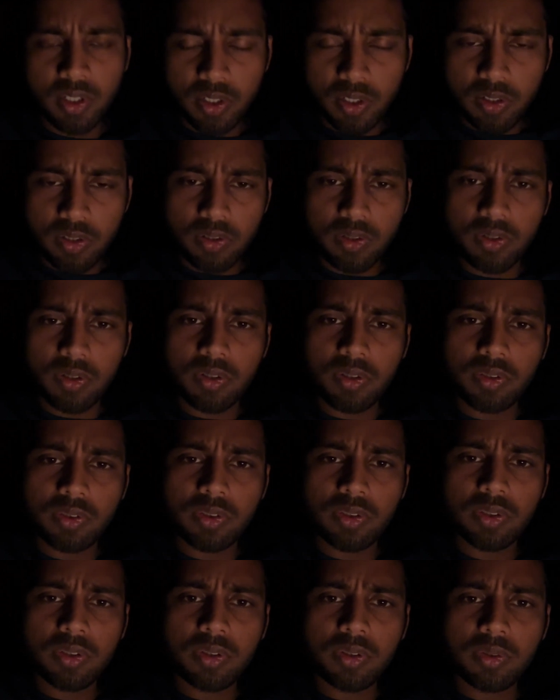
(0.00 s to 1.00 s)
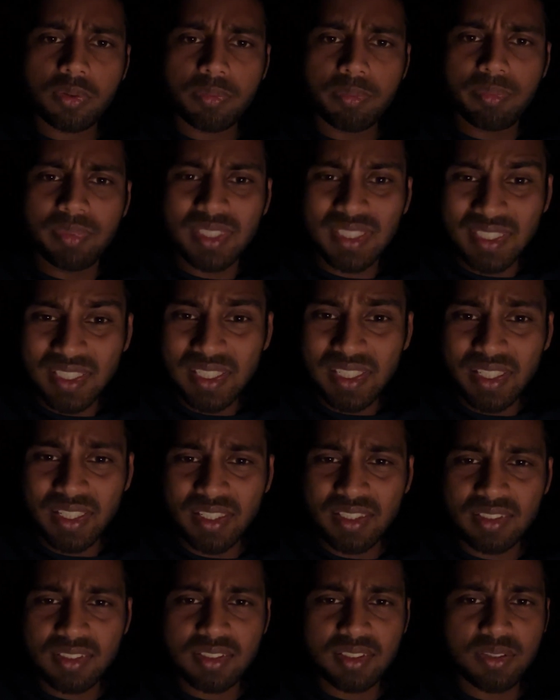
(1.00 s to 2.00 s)
the
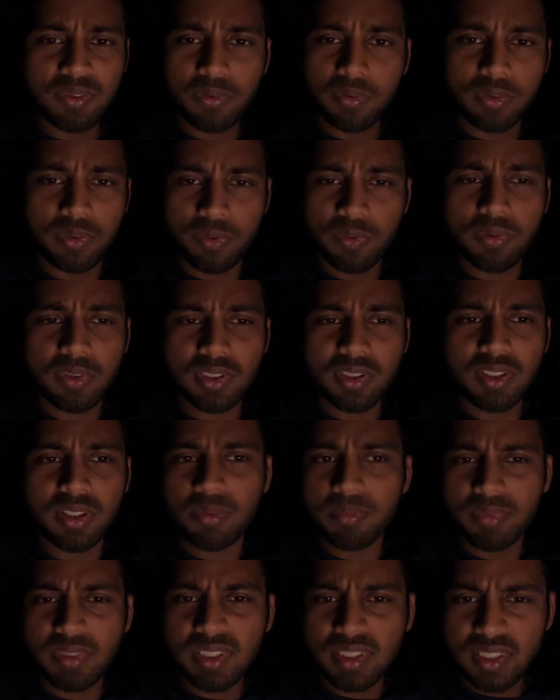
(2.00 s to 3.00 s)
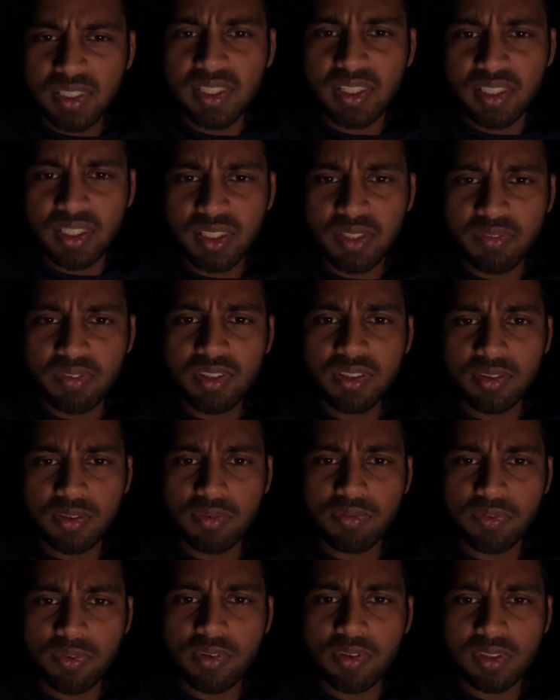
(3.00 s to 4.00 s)
miscreants. He wasn't a miscreant even.
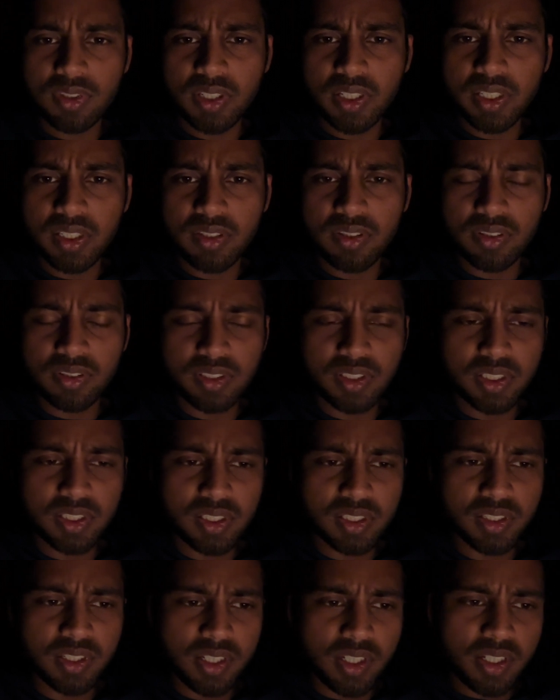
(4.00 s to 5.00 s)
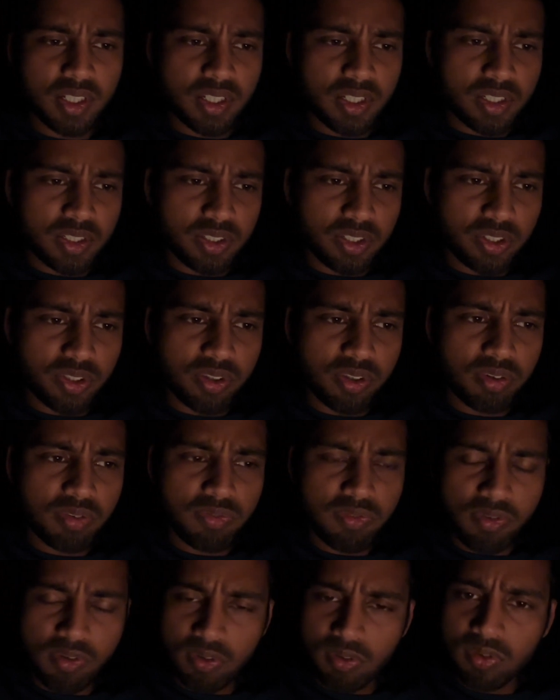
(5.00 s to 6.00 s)
Of course, he did not
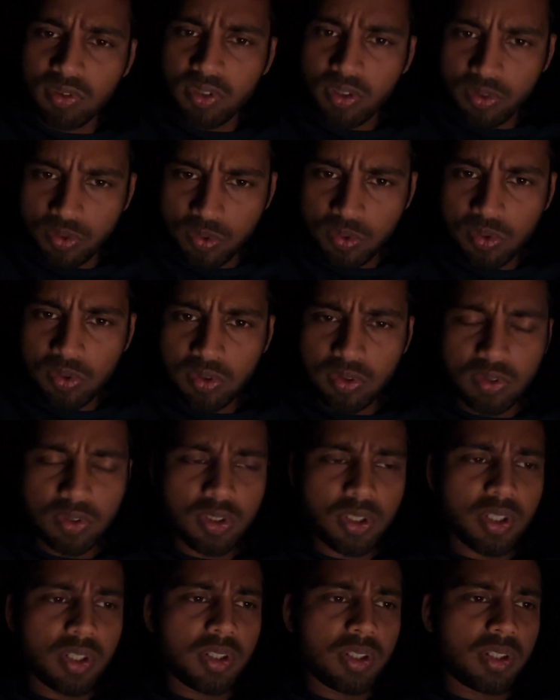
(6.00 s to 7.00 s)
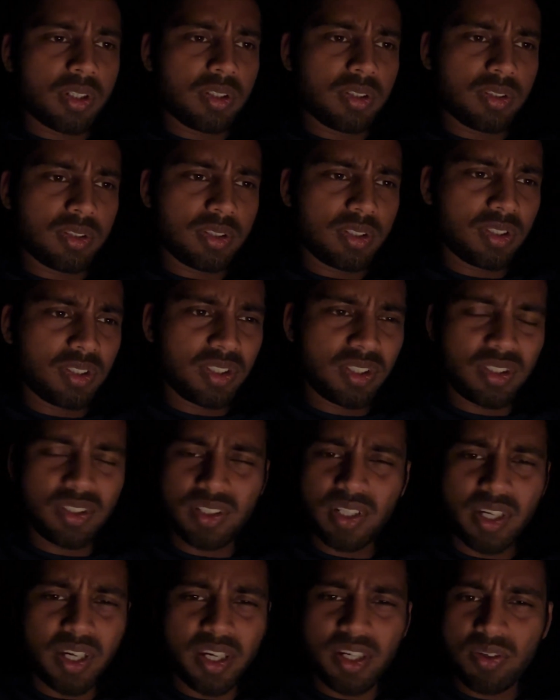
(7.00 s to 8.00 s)
follow the rules. He did.
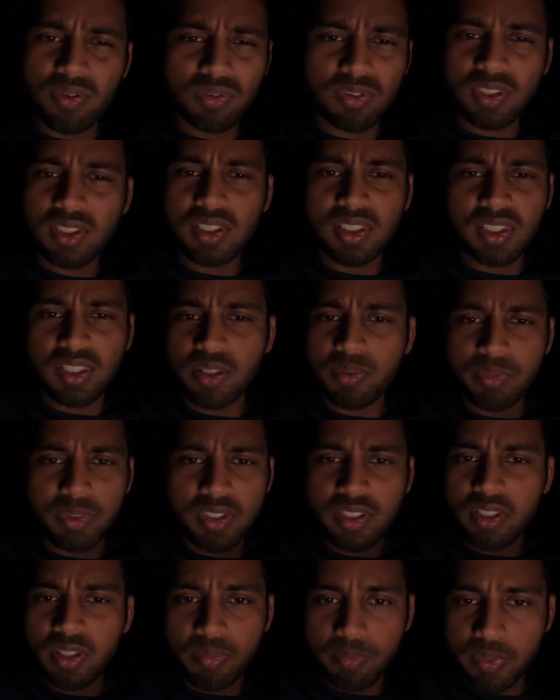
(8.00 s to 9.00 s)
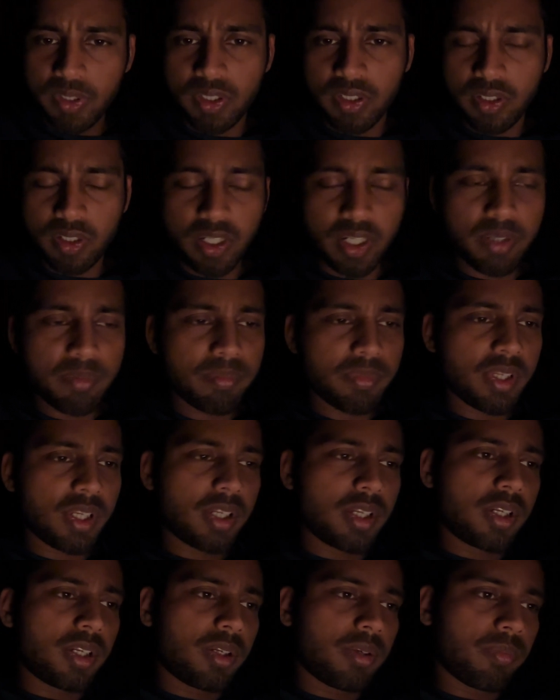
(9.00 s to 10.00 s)
I don't think he committed a big crime,
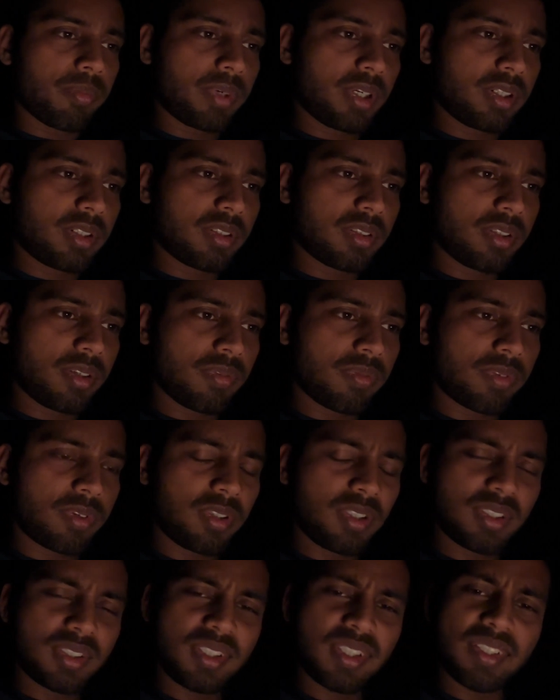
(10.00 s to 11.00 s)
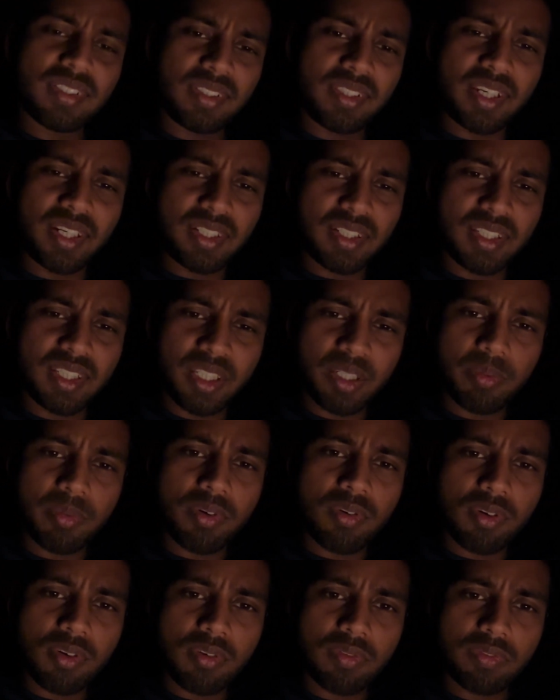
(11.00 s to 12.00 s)
but the words that came
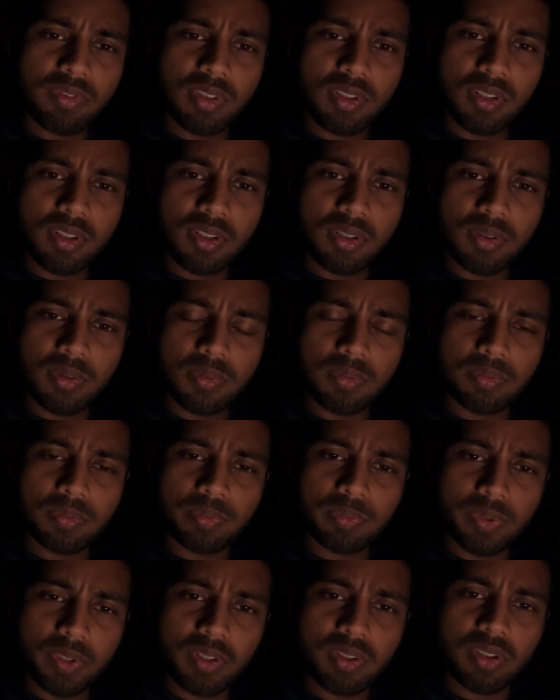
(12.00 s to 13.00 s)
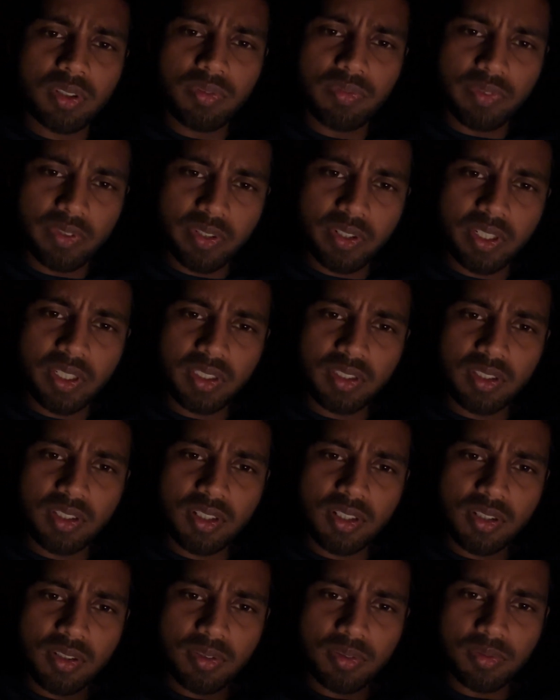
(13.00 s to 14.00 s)
out of the person wearing
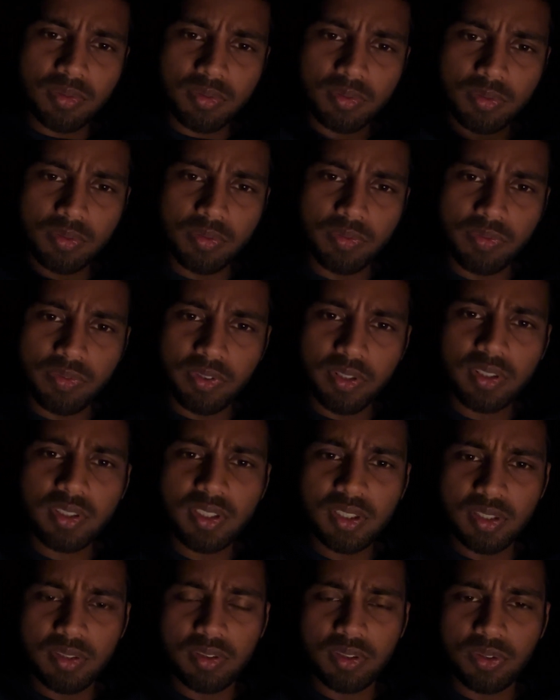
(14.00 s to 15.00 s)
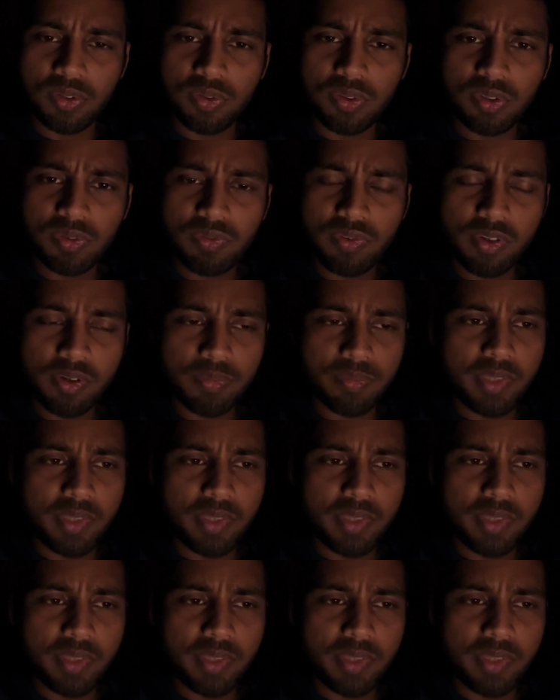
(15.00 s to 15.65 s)
the worthy uniform